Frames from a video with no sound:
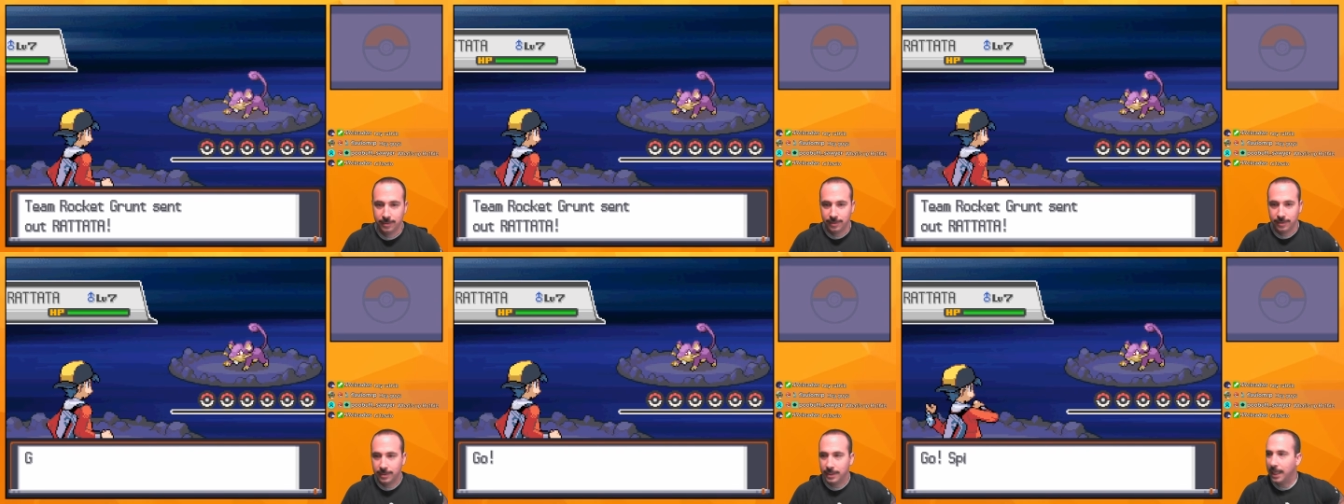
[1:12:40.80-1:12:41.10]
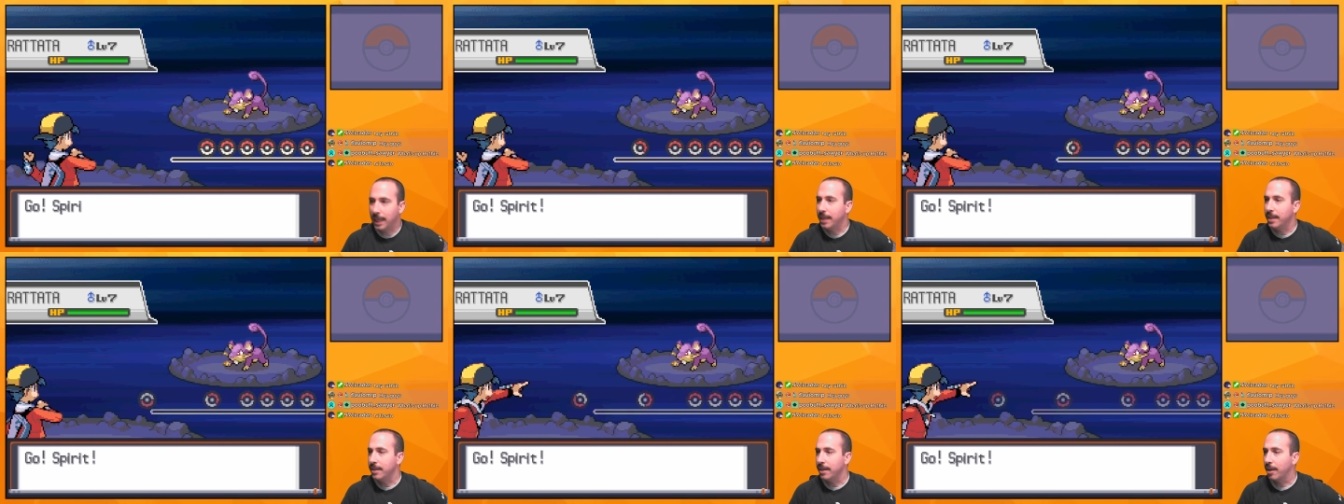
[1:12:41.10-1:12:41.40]

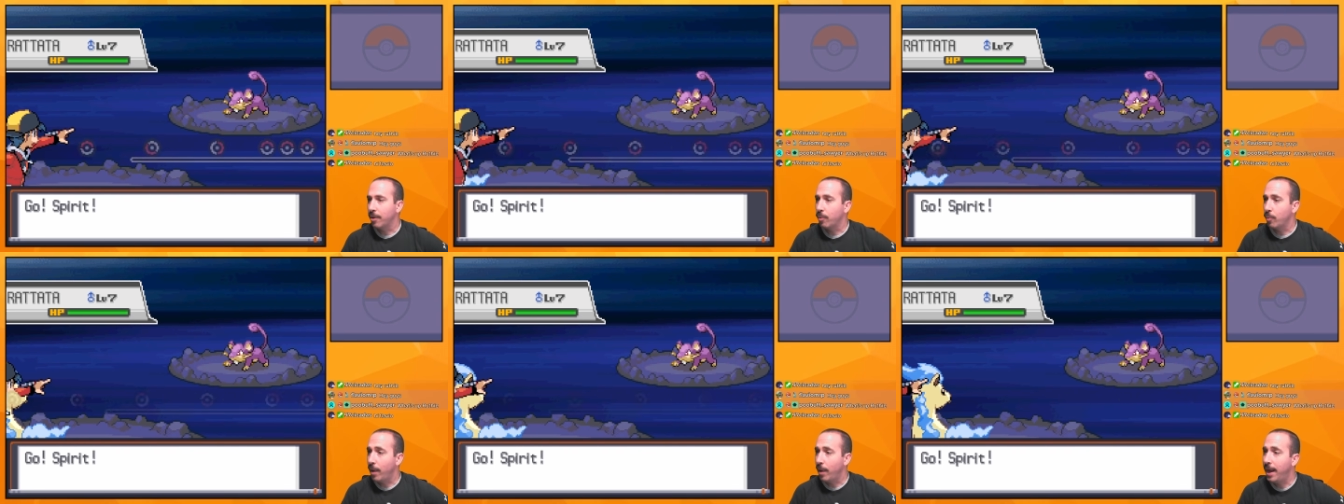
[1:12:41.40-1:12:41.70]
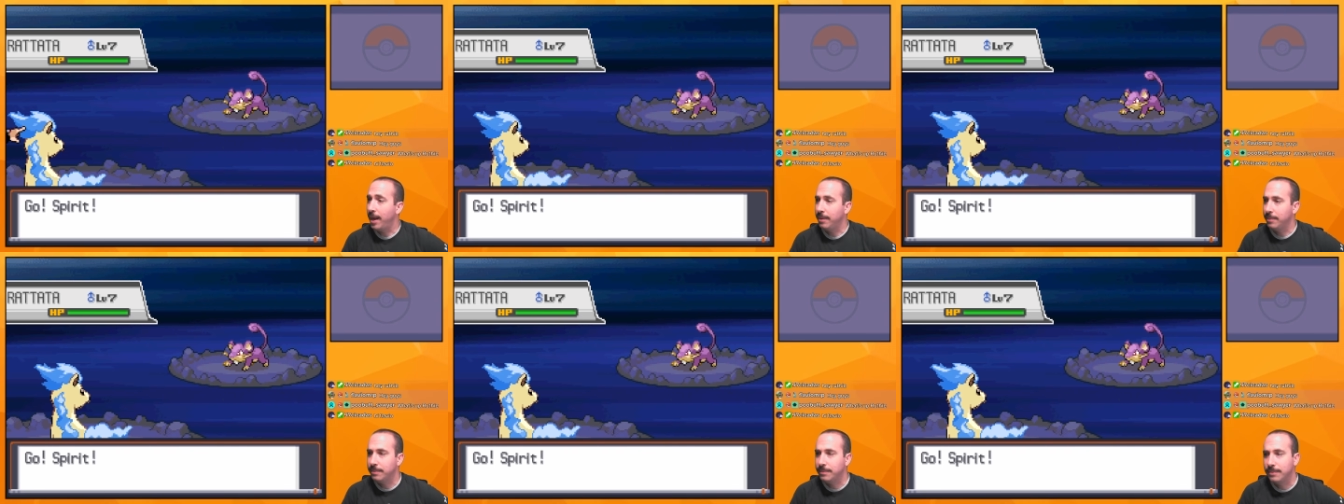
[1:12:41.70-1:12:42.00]
Okay, you got a
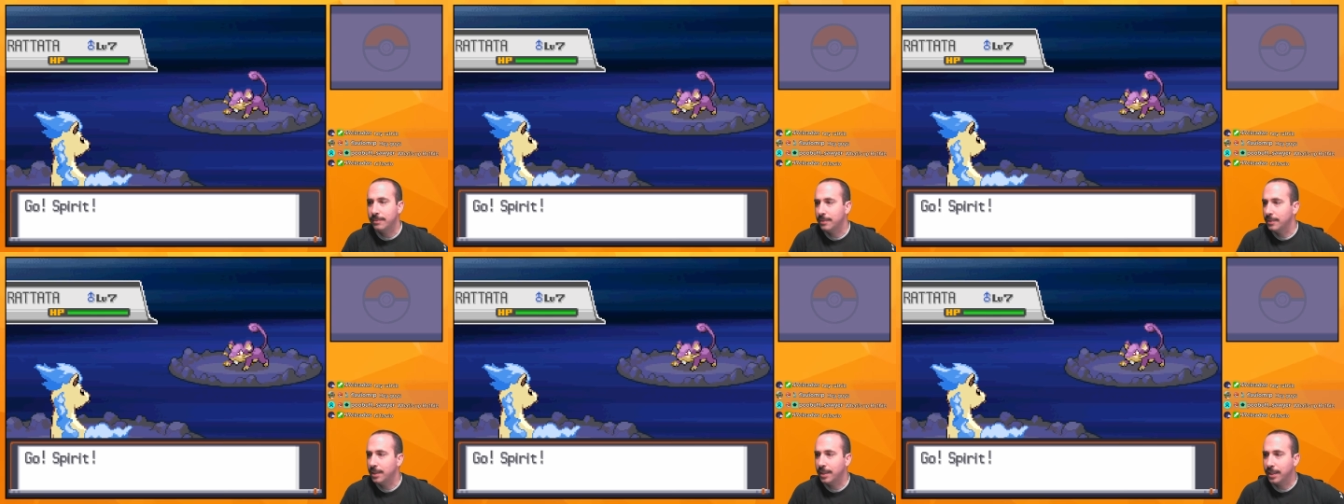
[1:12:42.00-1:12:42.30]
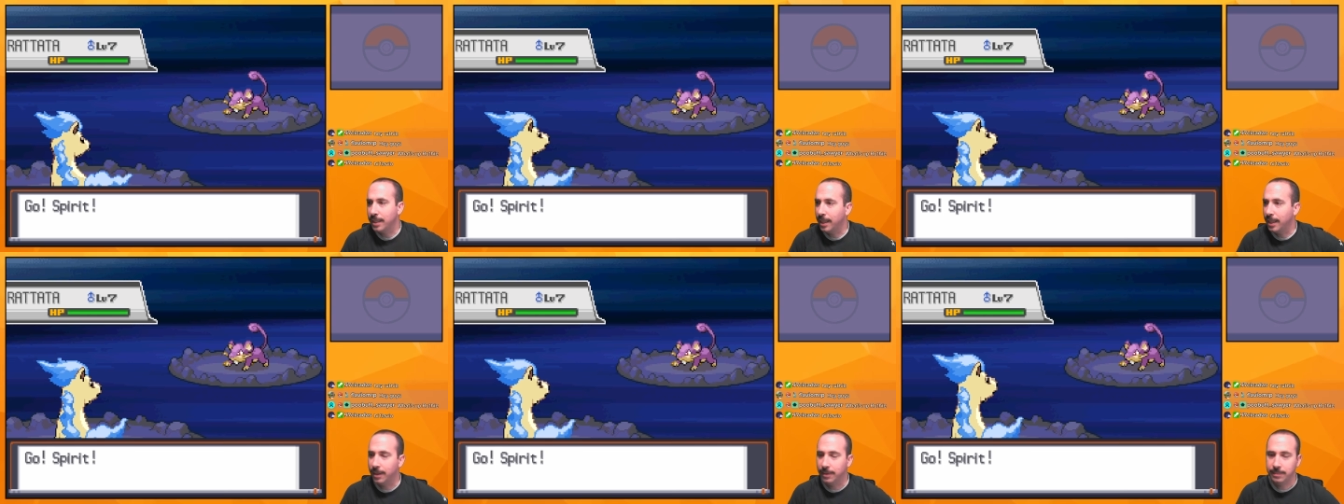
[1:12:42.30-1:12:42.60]
rat.
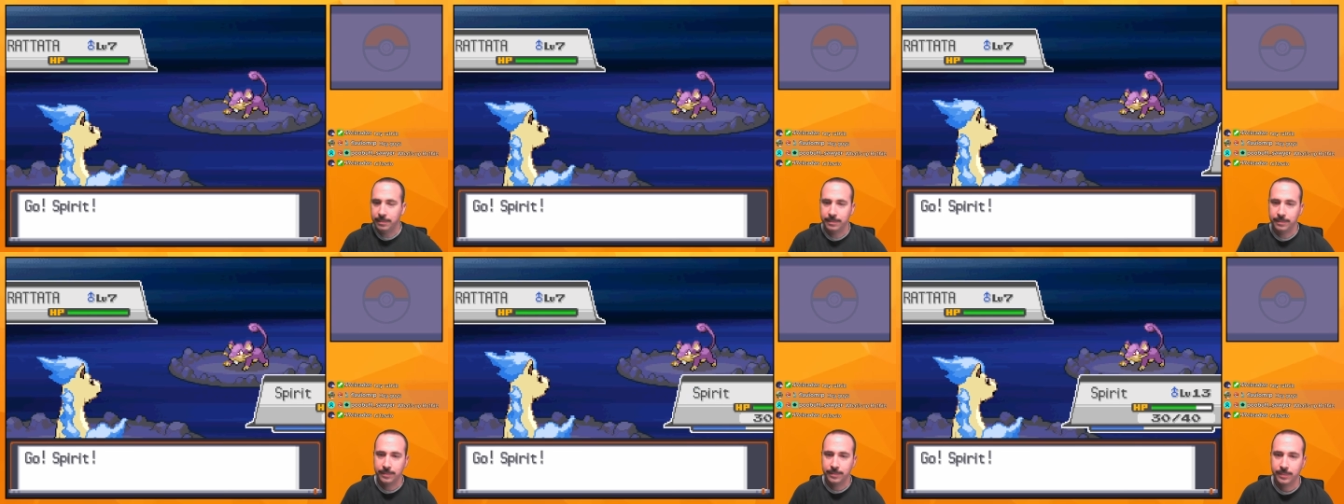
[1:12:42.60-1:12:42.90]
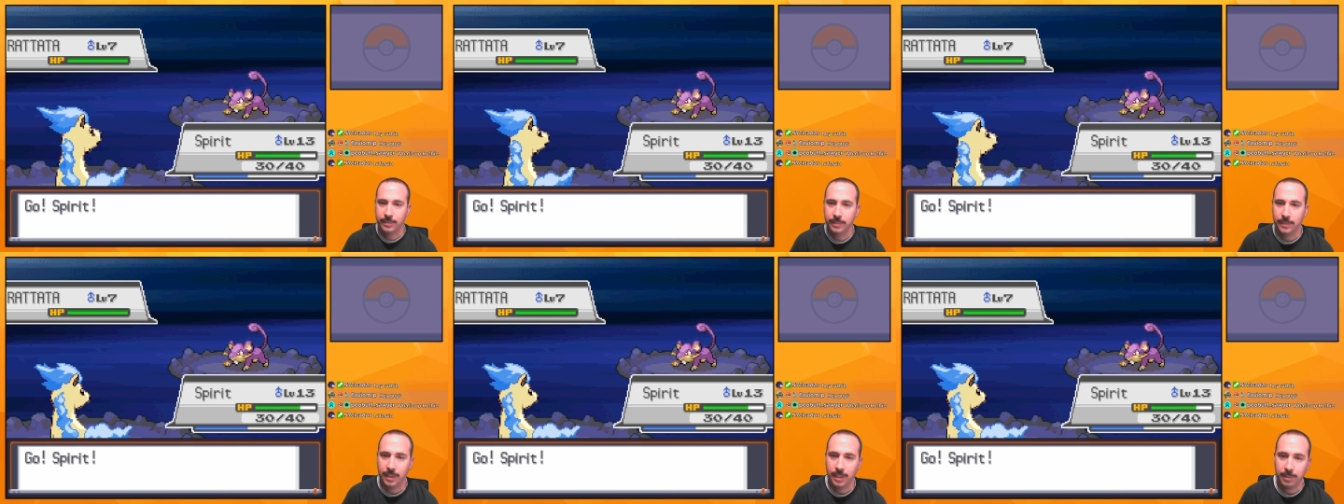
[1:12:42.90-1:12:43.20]
Again,
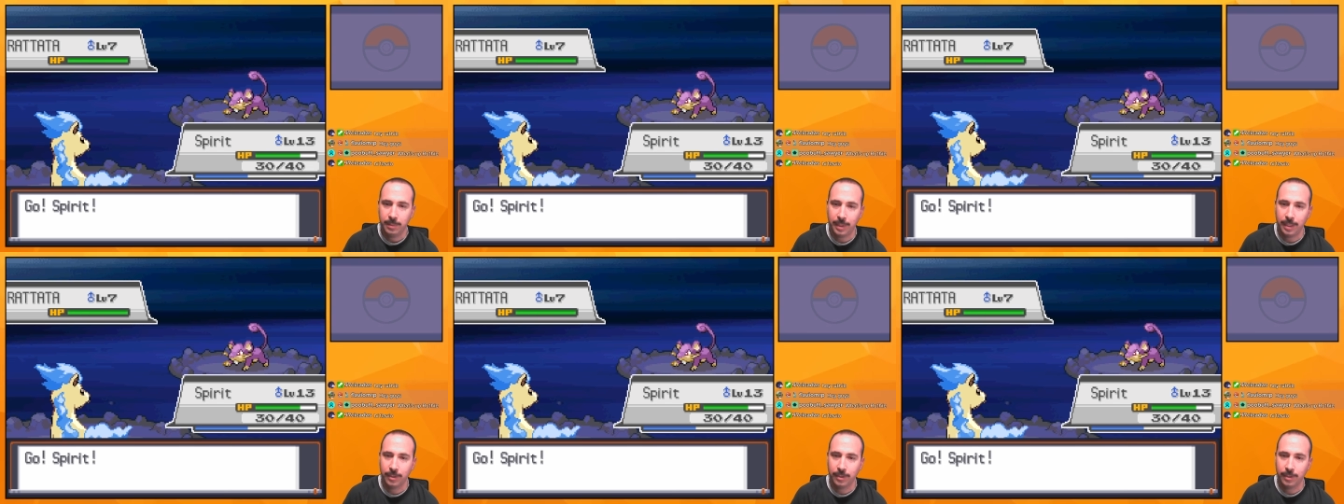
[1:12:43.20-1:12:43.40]
My